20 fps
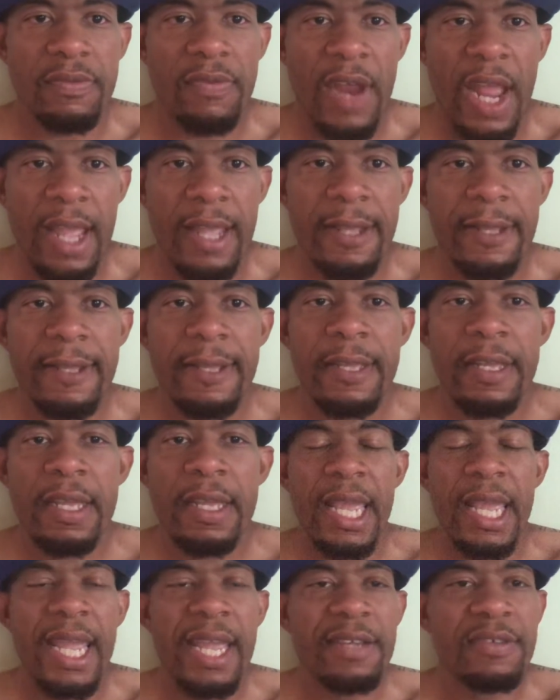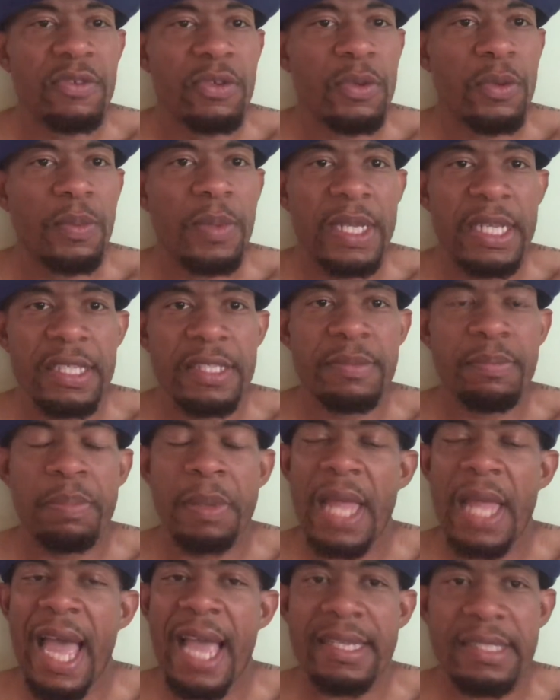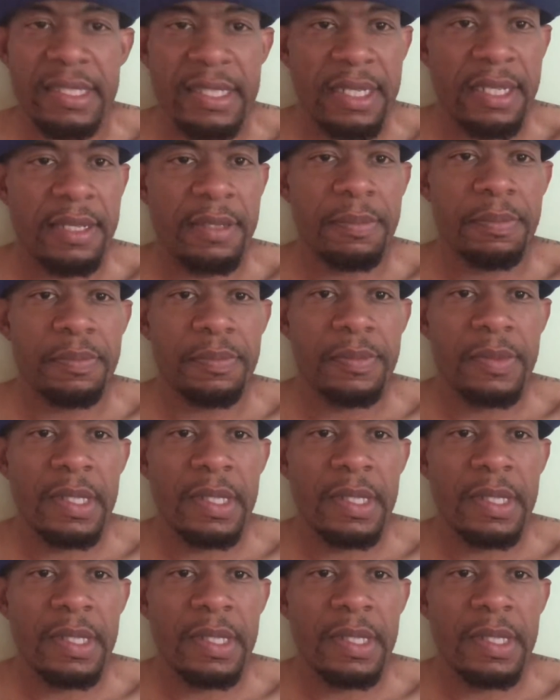right? Andy Ruiz blasted him.